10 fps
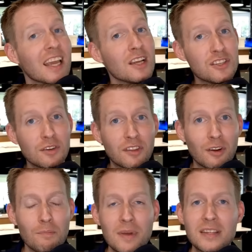issued
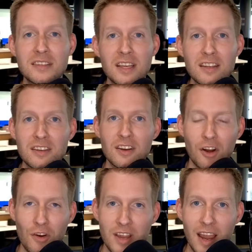their mid-season
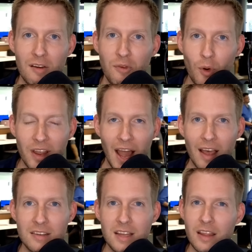hurricane forecast,